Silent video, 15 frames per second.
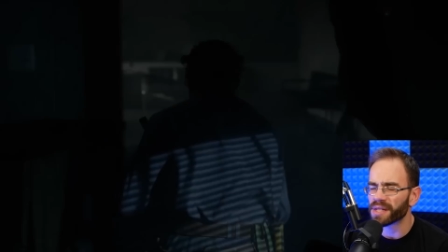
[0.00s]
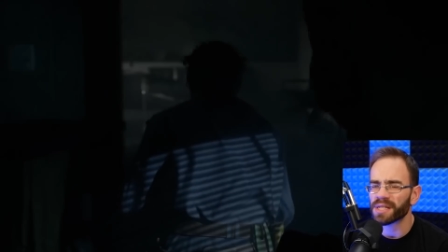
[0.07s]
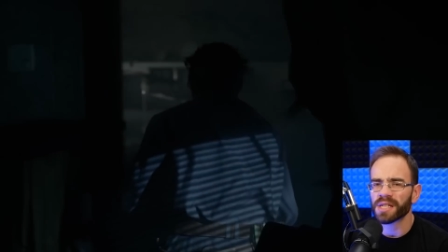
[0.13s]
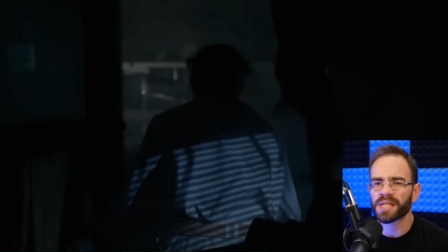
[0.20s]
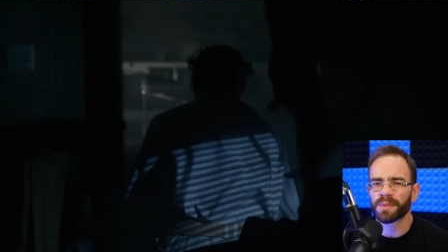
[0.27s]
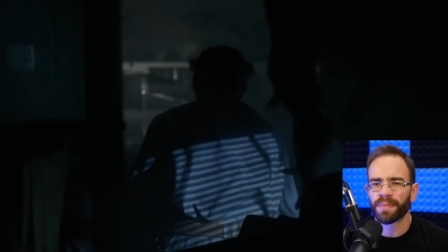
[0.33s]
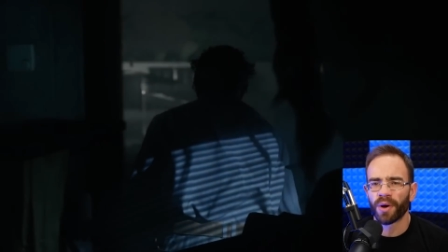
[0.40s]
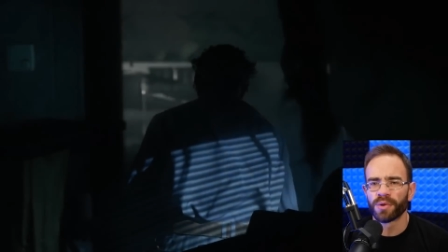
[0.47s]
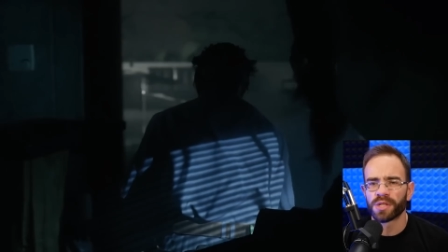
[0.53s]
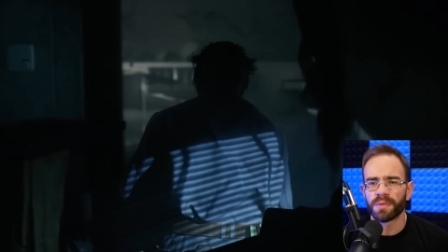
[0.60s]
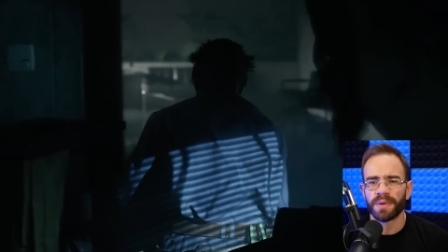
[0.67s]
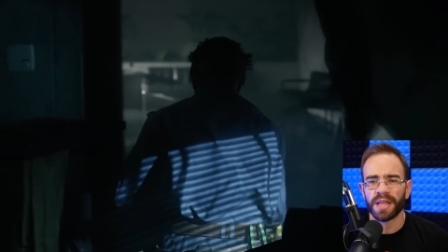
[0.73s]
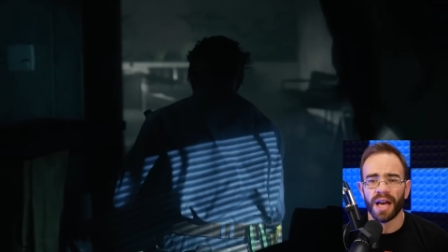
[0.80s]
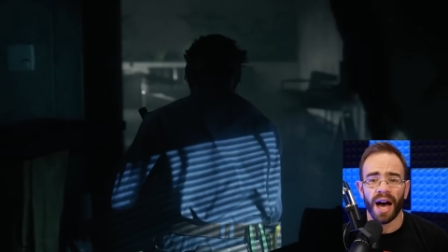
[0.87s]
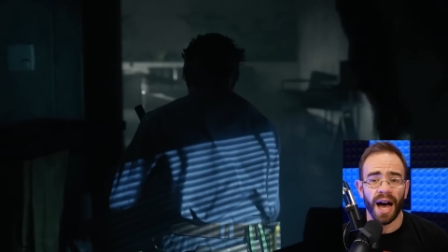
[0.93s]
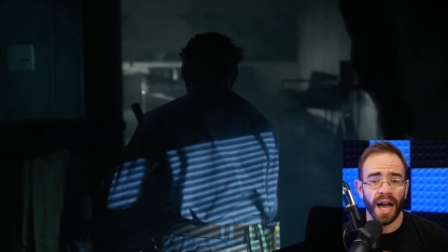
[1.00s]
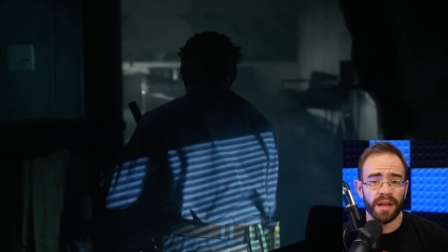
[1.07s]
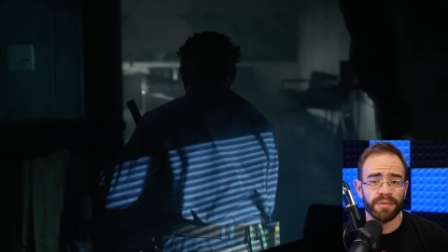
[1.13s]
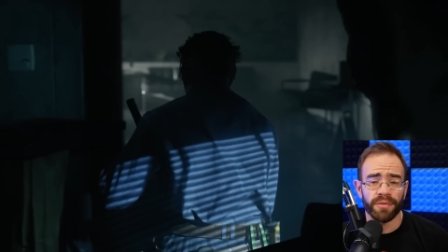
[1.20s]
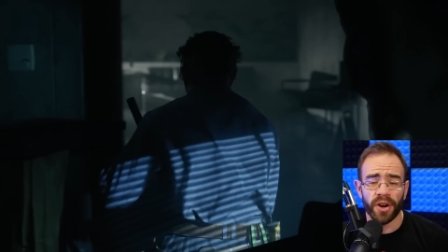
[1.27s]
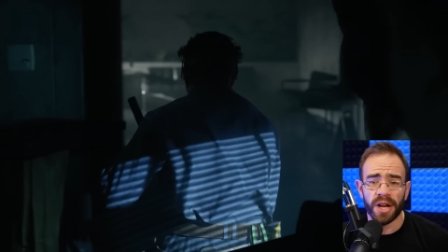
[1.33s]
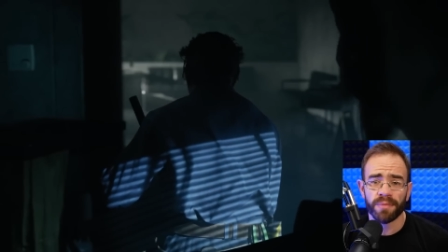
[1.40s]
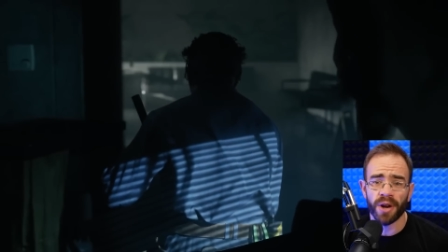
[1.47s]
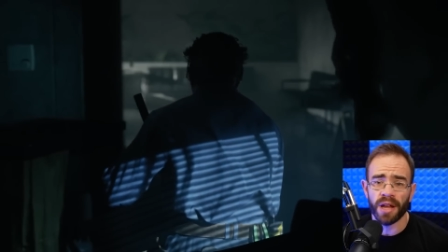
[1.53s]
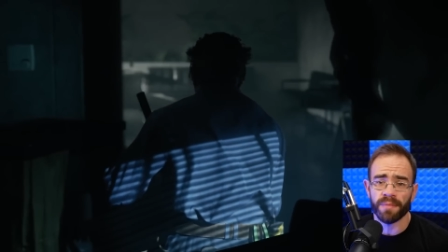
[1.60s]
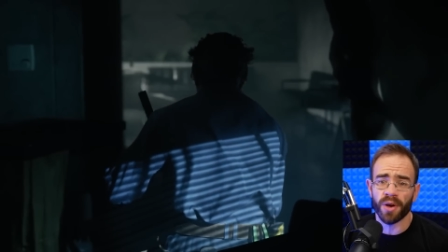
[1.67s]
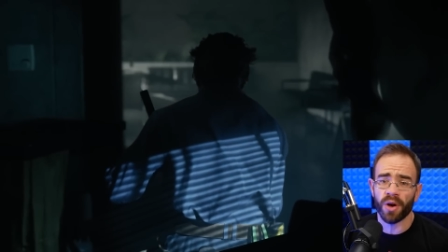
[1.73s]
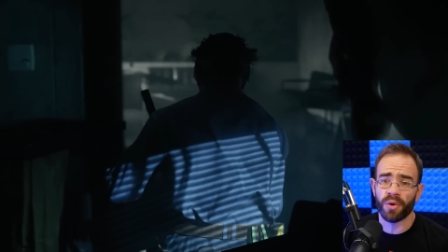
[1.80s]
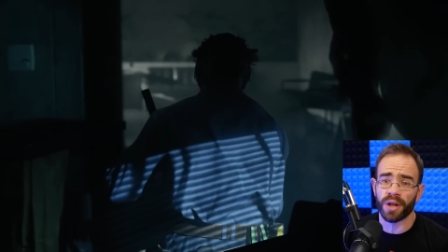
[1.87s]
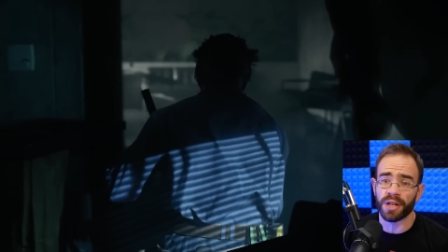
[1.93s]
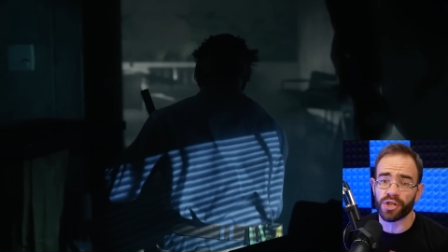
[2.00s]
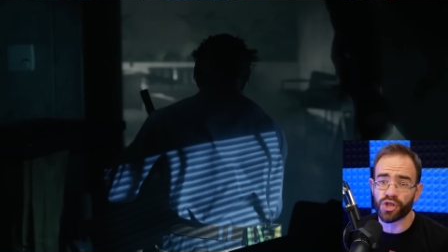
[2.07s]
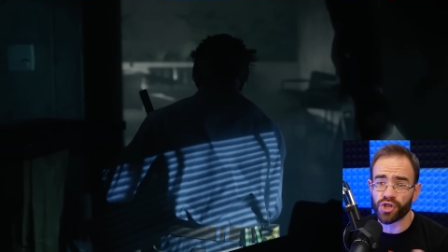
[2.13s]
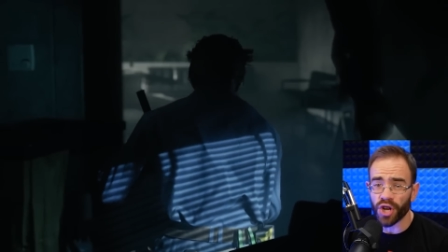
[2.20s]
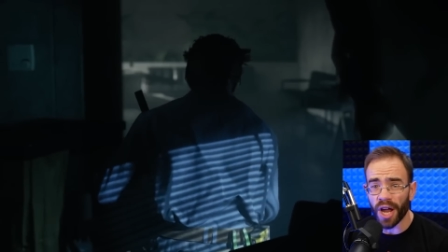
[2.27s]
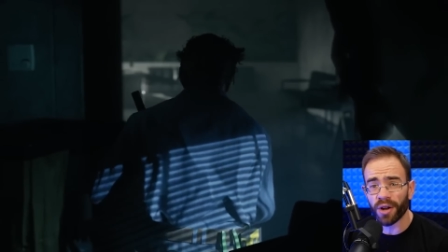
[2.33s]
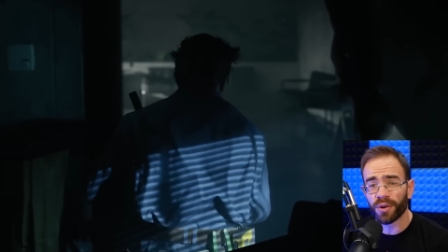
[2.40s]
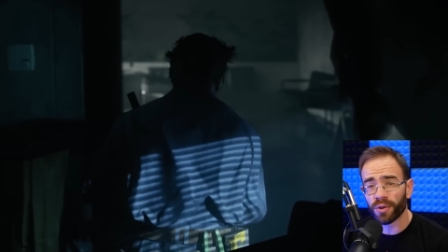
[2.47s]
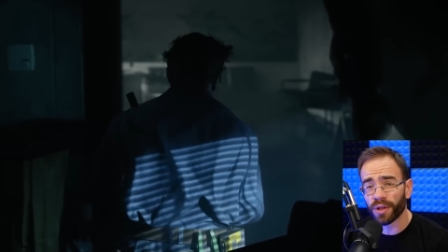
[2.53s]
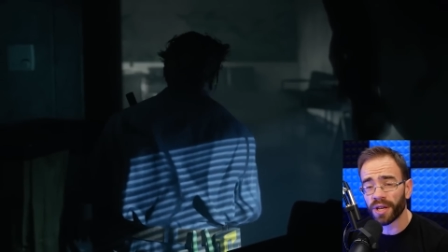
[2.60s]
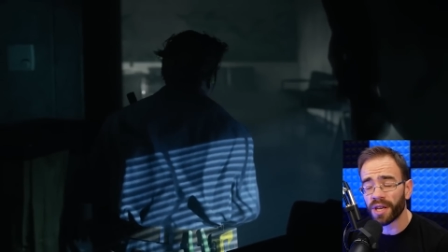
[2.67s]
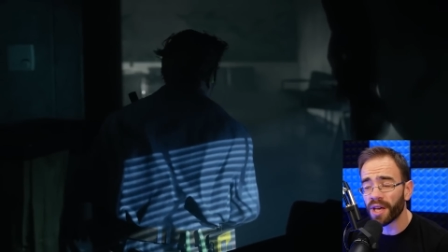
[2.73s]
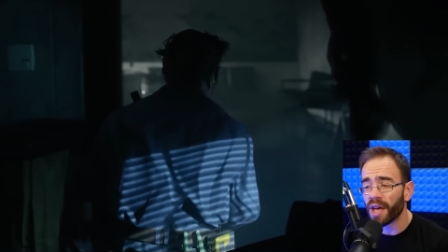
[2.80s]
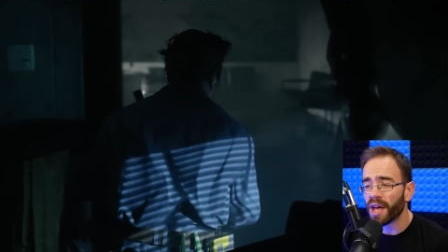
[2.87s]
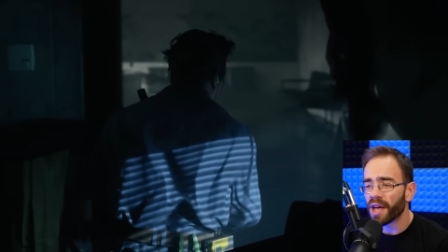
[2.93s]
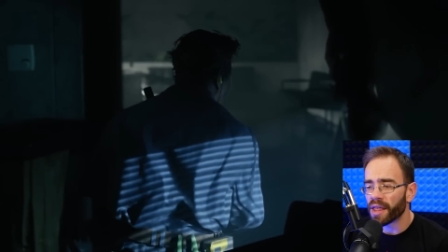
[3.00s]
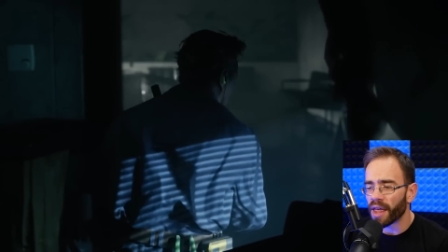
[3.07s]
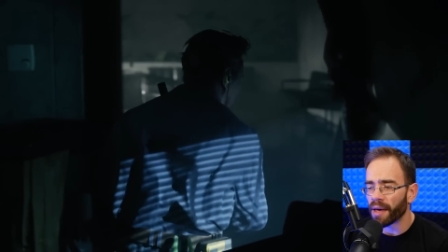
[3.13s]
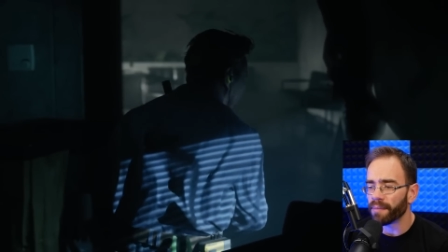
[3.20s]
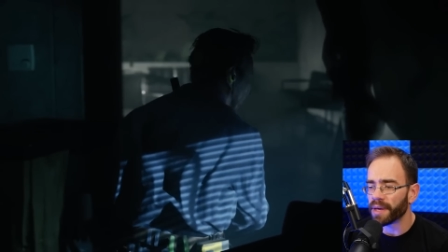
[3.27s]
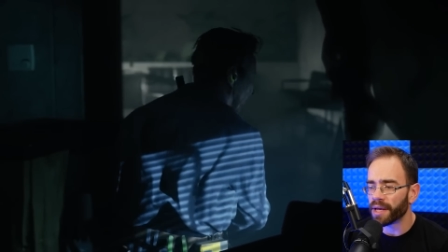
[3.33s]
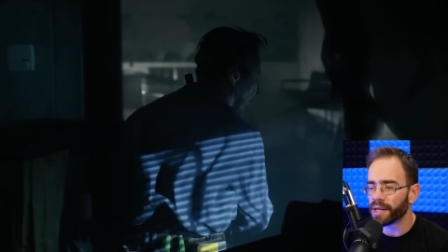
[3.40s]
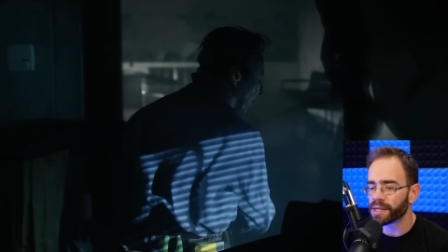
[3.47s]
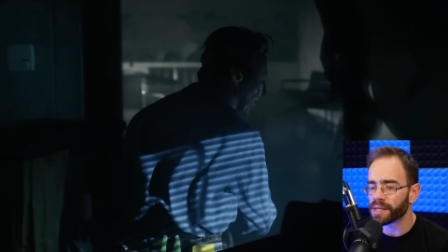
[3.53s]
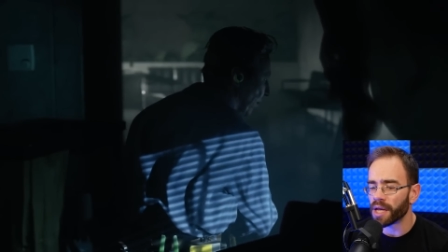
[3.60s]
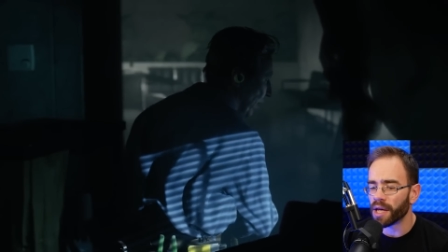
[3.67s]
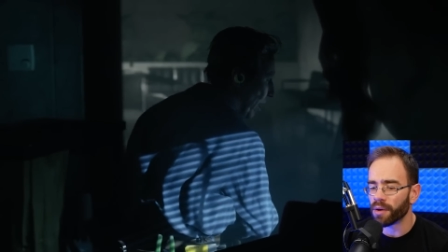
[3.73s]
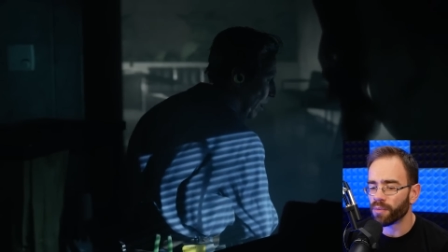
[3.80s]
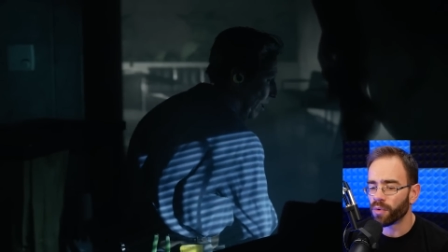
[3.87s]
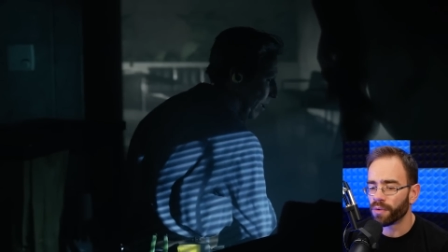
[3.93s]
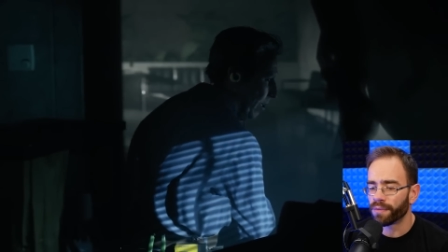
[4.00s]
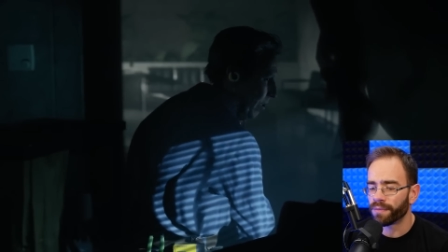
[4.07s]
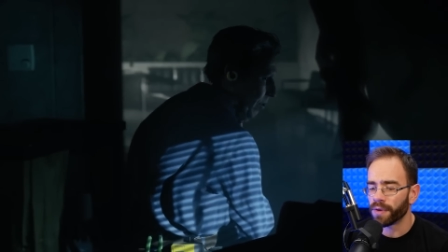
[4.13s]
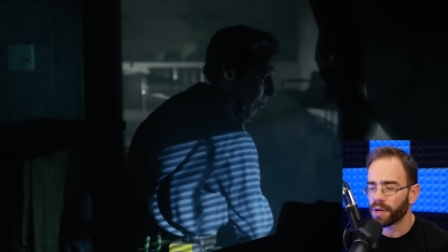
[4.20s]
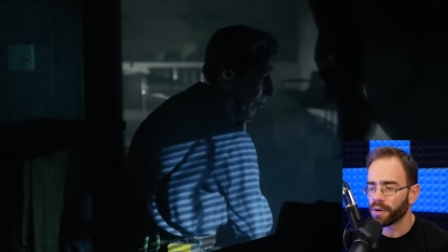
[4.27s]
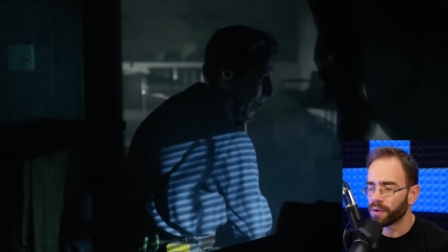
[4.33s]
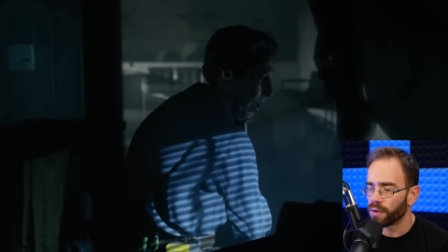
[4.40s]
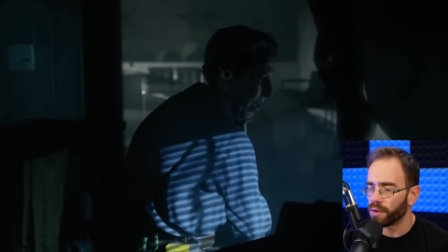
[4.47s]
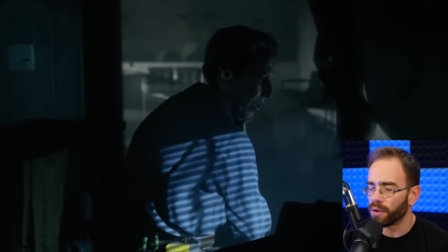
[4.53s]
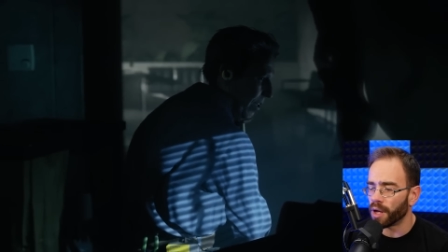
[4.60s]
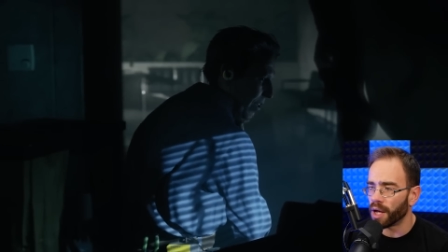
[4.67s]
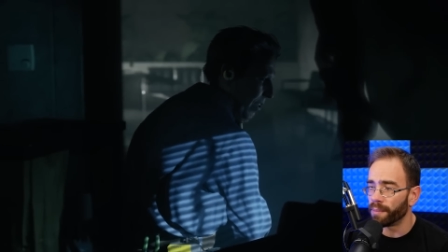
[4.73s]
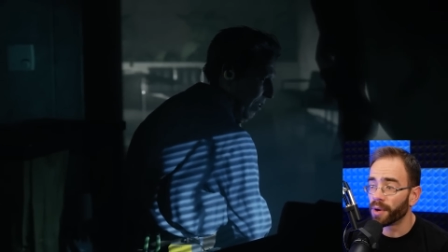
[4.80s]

This is supposed to be the high frame rate mode, and generally that means it will feel uh,